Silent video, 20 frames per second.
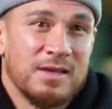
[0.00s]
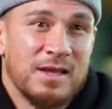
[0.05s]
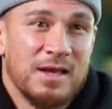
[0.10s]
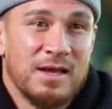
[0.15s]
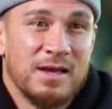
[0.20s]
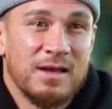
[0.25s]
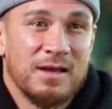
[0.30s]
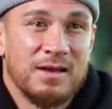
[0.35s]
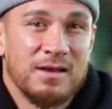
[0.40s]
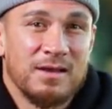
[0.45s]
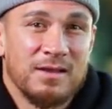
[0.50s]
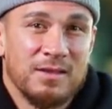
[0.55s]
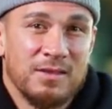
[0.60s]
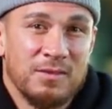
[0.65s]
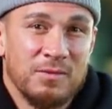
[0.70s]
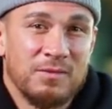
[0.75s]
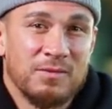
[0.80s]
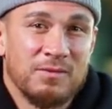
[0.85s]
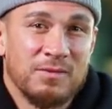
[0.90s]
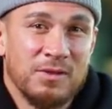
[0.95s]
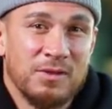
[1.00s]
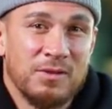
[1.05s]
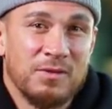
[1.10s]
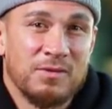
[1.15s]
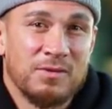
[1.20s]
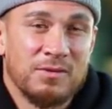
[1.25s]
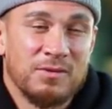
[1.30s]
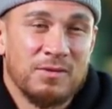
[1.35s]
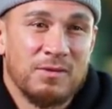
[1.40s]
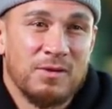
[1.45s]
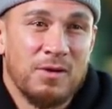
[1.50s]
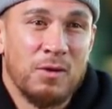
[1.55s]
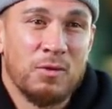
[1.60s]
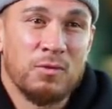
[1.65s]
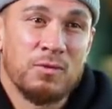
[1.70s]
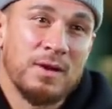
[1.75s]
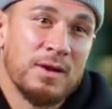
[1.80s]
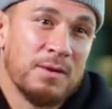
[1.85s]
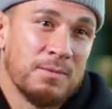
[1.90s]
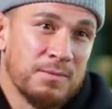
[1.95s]
you know,
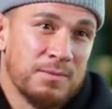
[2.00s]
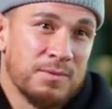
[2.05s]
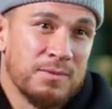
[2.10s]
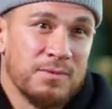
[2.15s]
hold up.